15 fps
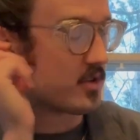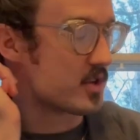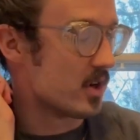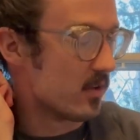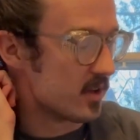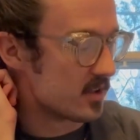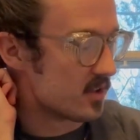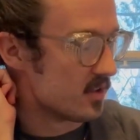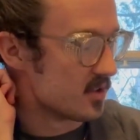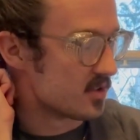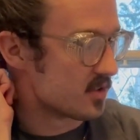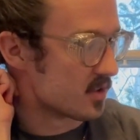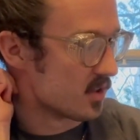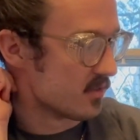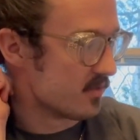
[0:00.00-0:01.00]
going to the
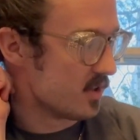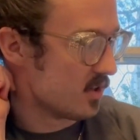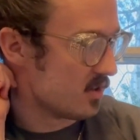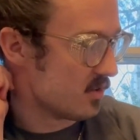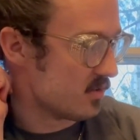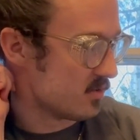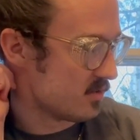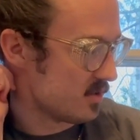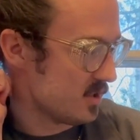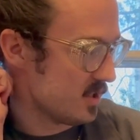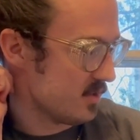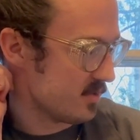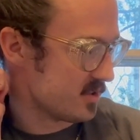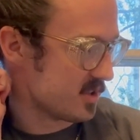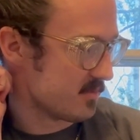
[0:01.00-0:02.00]
servo
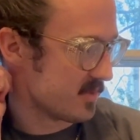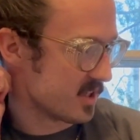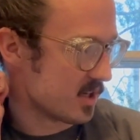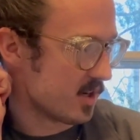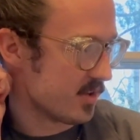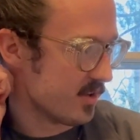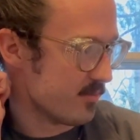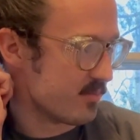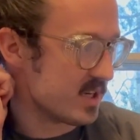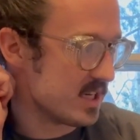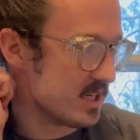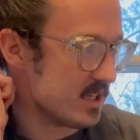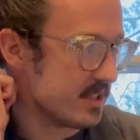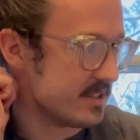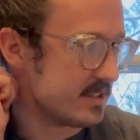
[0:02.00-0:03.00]
with something called the
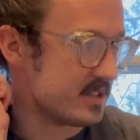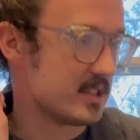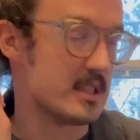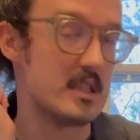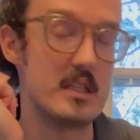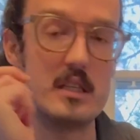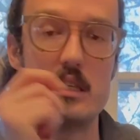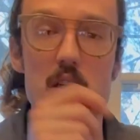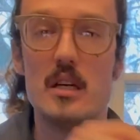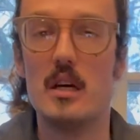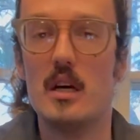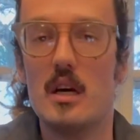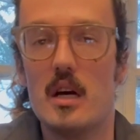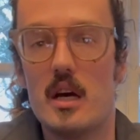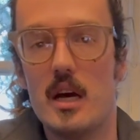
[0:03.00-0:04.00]
BEC,
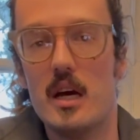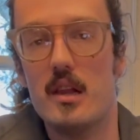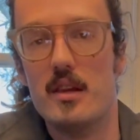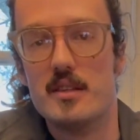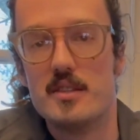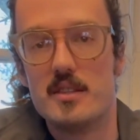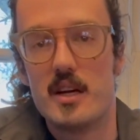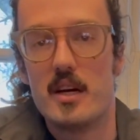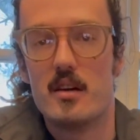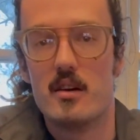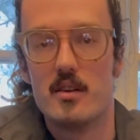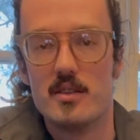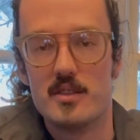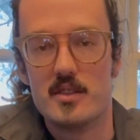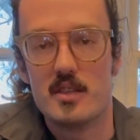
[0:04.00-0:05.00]
and the
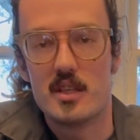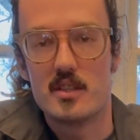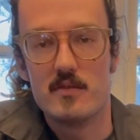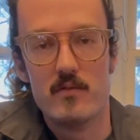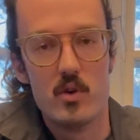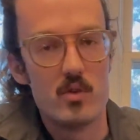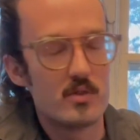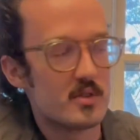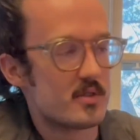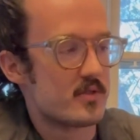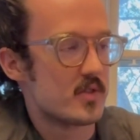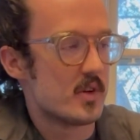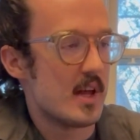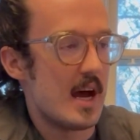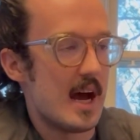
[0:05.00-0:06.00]
standard is 6 volts
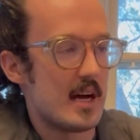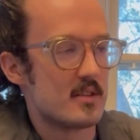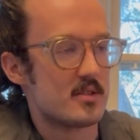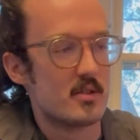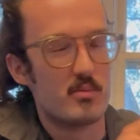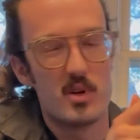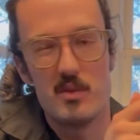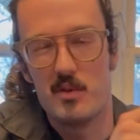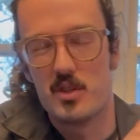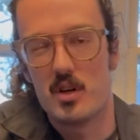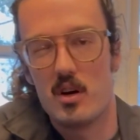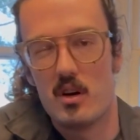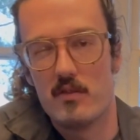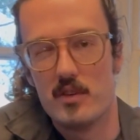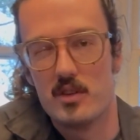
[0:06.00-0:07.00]
for that. So pretty much
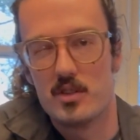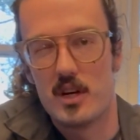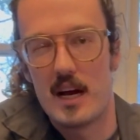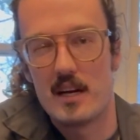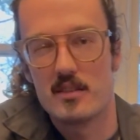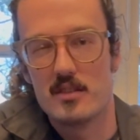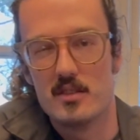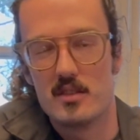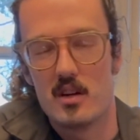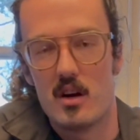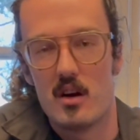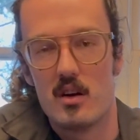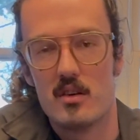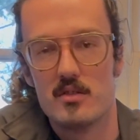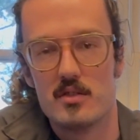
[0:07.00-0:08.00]
all of your Traxxas
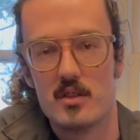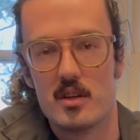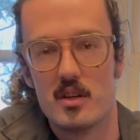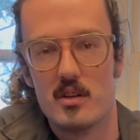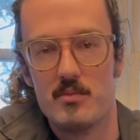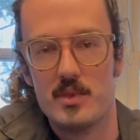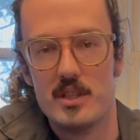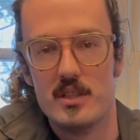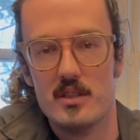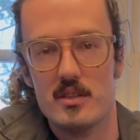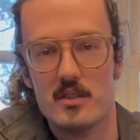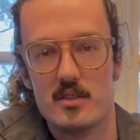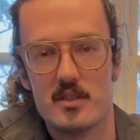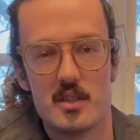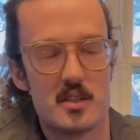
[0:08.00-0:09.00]
cars are going to be
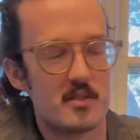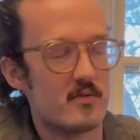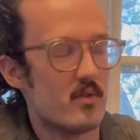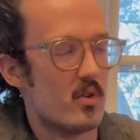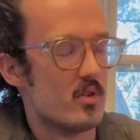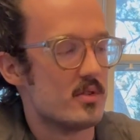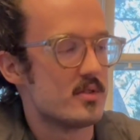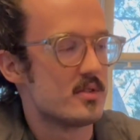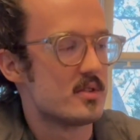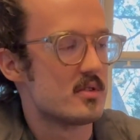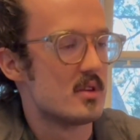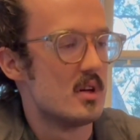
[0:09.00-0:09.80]
6 volts.